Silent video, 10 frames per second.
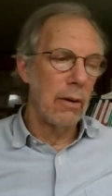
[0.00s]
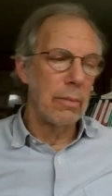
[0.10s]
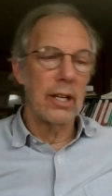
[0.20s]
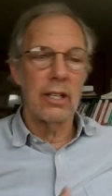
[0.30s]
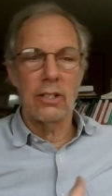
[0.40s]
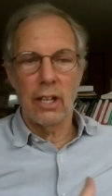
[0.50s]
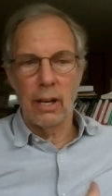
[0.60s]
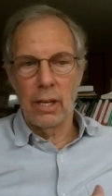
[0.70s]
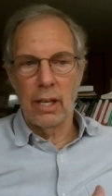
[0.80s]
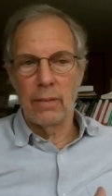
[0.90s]
Because, I
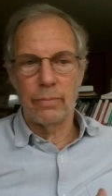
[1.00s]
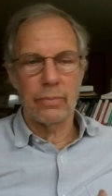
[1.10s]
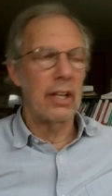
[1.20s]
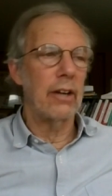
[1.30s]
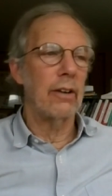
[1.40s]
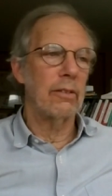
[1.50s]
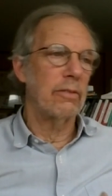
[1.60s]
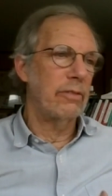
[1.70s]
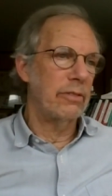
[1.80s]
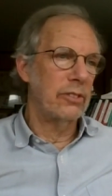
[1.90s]
mean, there are
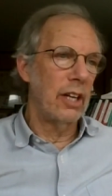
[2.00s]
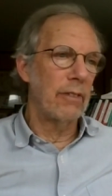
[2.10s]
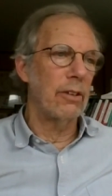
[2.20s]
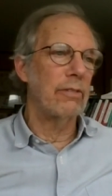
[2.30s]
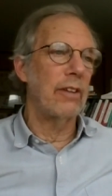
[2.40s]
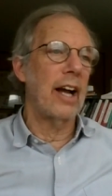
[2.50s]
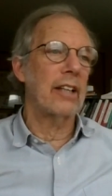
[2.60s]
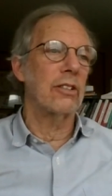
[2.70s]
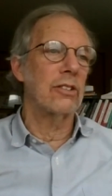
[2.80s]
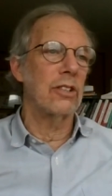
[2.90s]
several
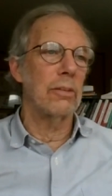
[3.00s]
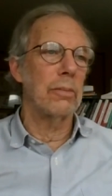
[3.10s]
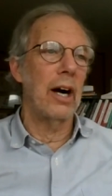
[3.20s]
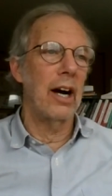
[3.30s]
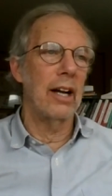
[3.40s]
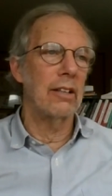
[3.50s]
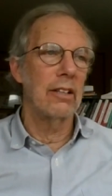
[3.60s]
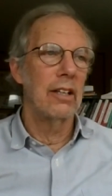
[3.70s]
factors that are behind